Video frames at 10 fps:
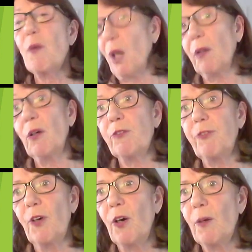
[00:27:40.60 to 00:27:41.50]
well, all
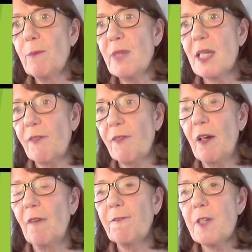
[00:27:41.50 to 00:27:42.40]
4 didn't have
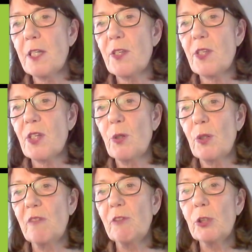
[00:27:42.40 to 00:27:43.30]
the confidence to
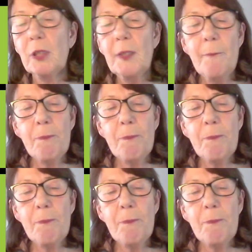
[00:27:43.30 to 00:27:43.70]
go on their own.